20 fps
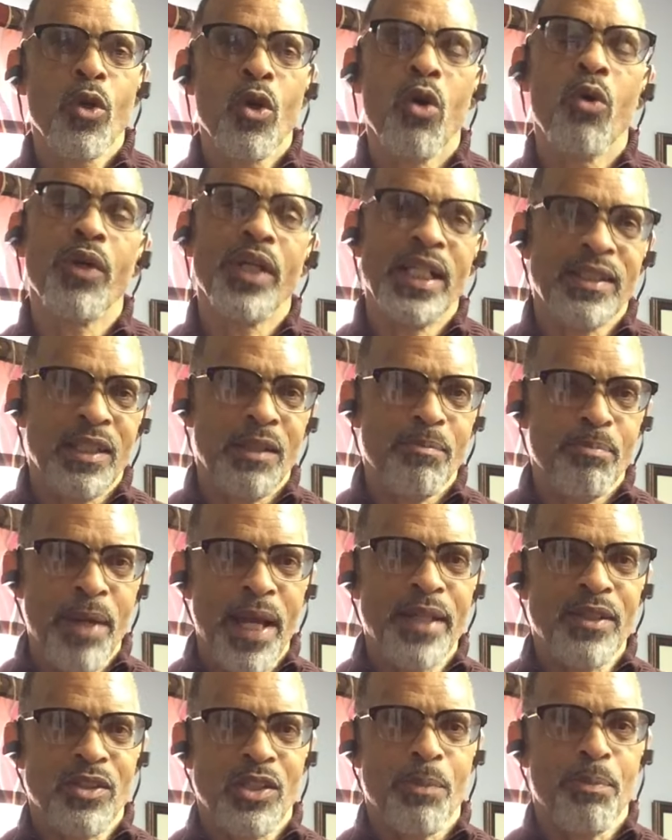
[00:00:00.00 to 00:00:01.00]
Or is it
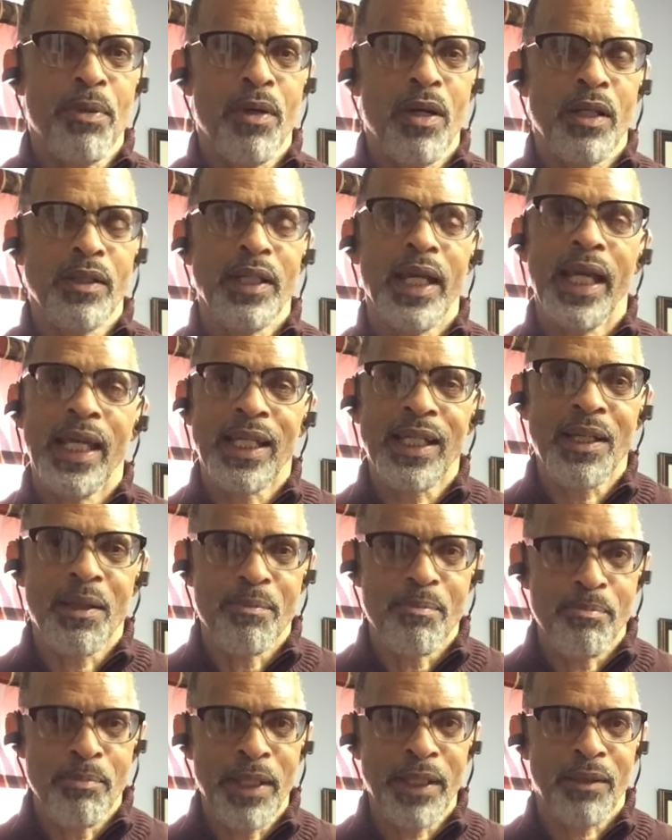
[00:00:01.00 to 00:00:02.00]
based upon a
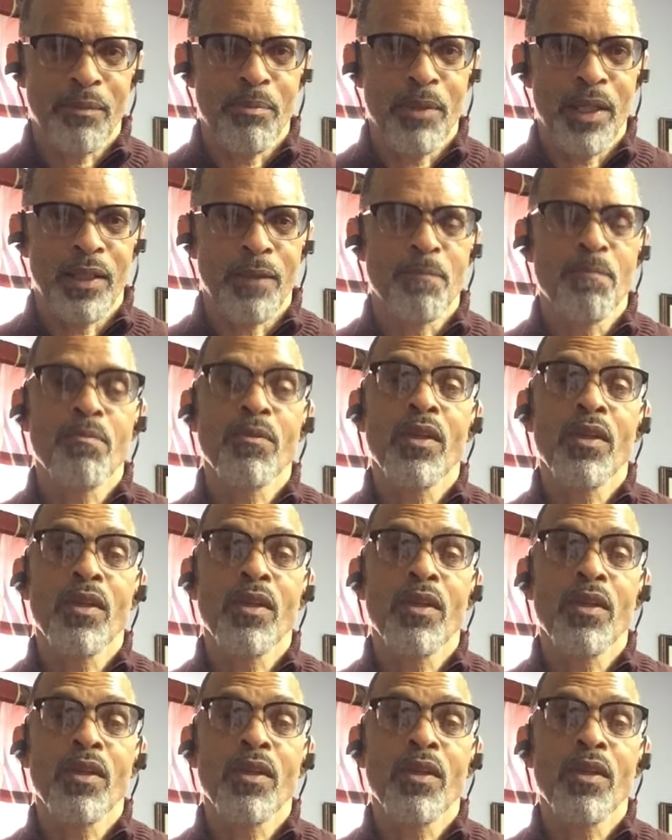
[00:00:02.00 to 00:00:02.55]
commitment